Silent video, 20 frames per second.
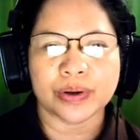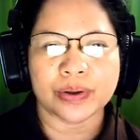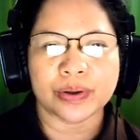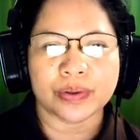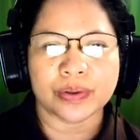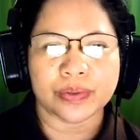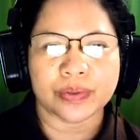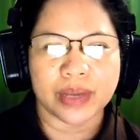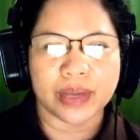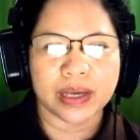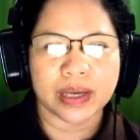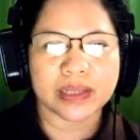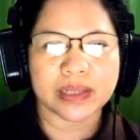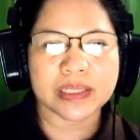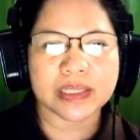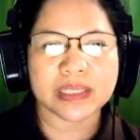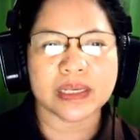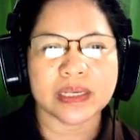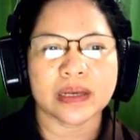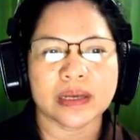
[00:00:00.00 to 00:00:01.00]
this
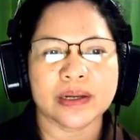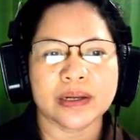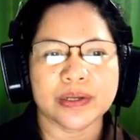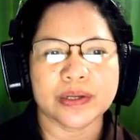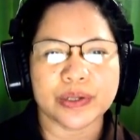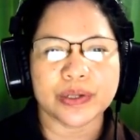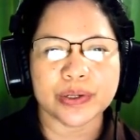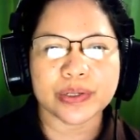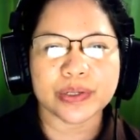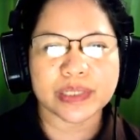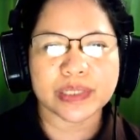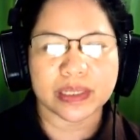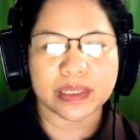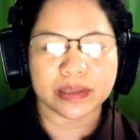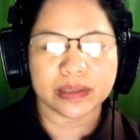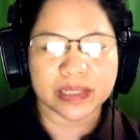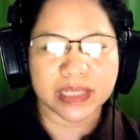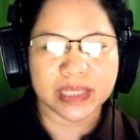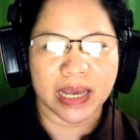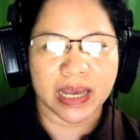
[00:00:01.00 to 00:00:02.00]
new
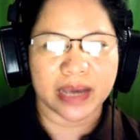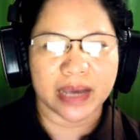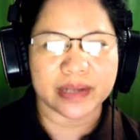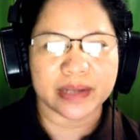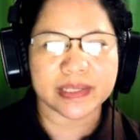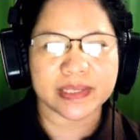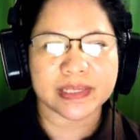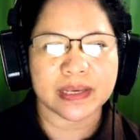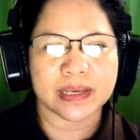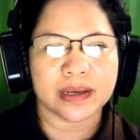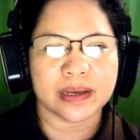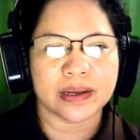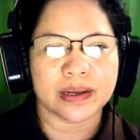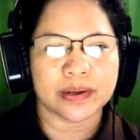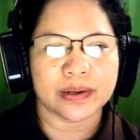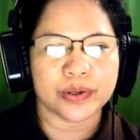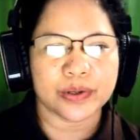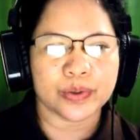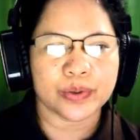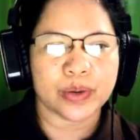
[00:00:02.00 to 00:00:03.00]
synthesized
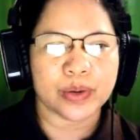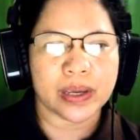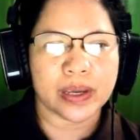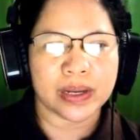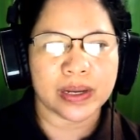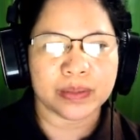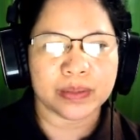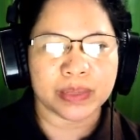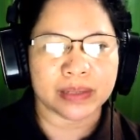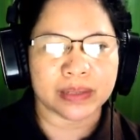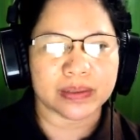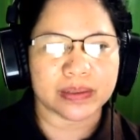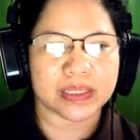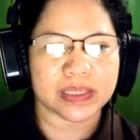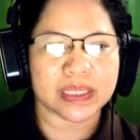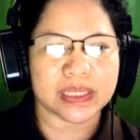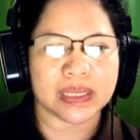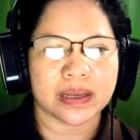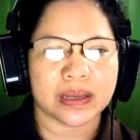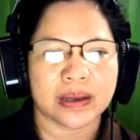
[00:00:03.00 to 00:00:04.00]
new elements.